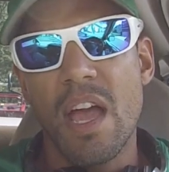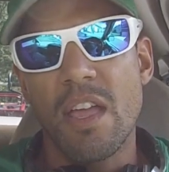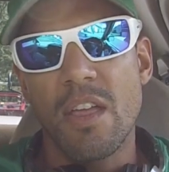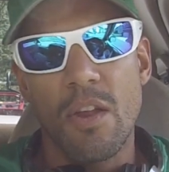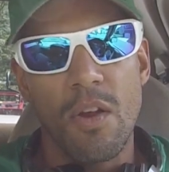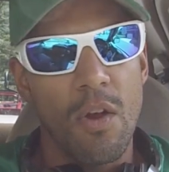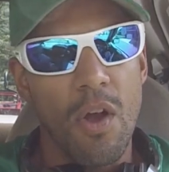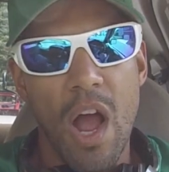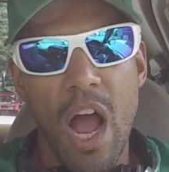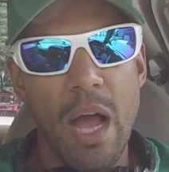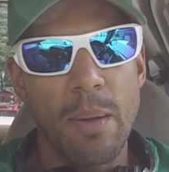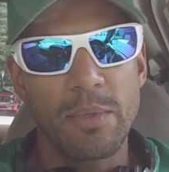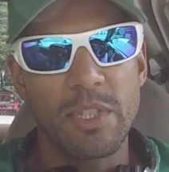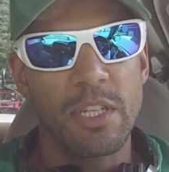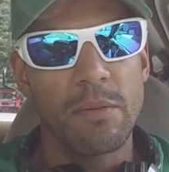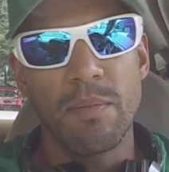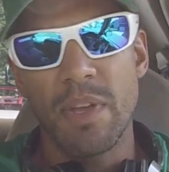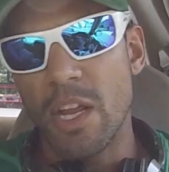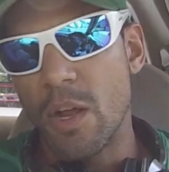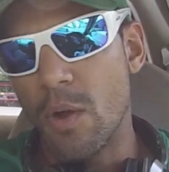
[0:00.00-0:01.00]
your
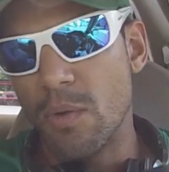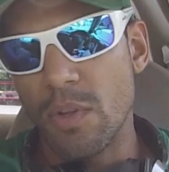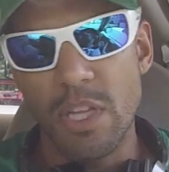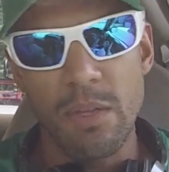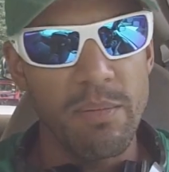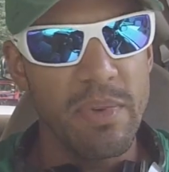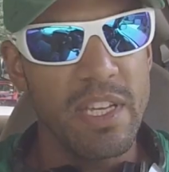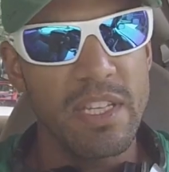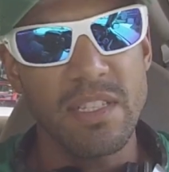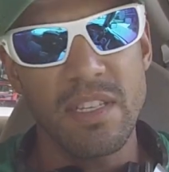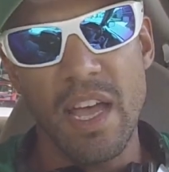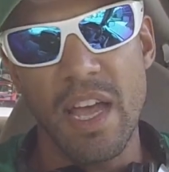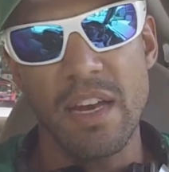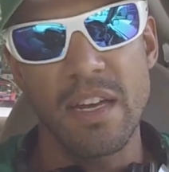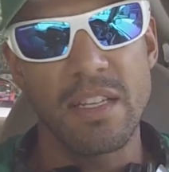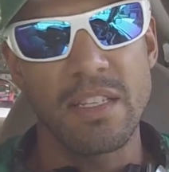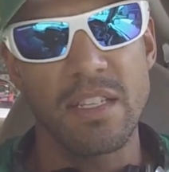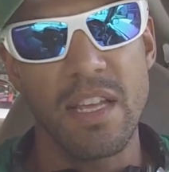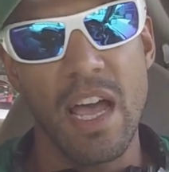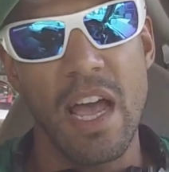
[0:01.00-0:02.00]
option may only be side
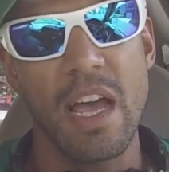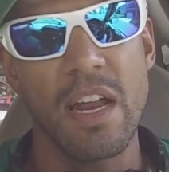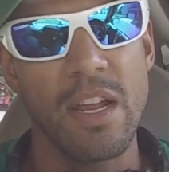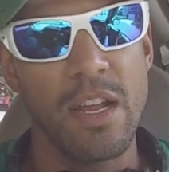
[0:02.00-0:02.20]
to side,